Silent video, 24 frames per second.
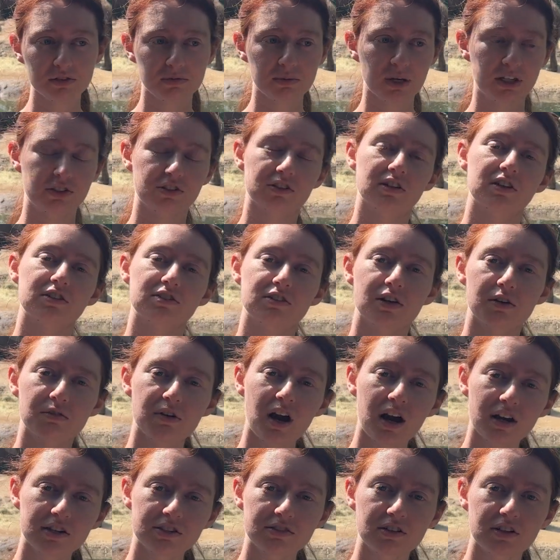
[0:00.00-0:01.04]
make sure there's no
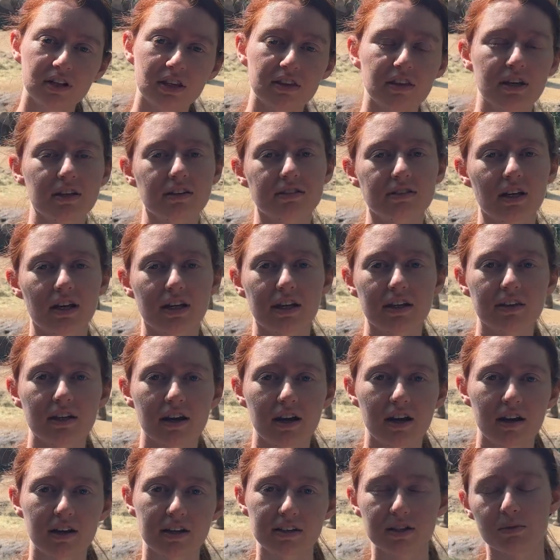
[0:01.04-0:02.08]
rocks or anything stuck in
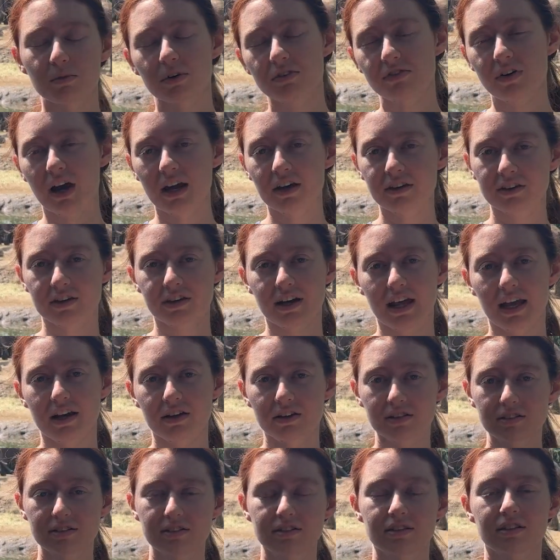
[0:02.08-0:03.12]
there, and then we'll file their
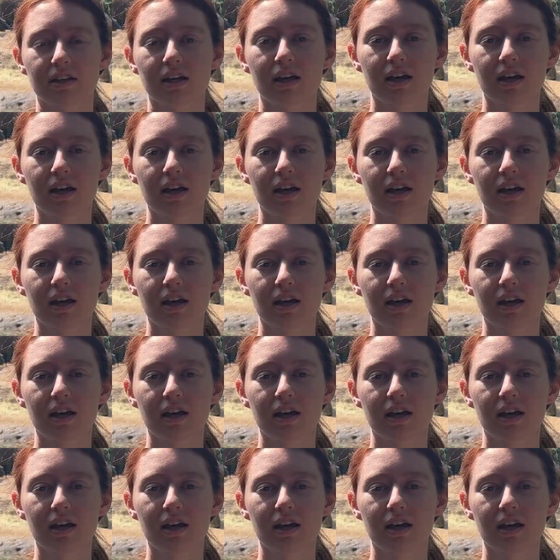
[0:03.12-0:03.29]
nails.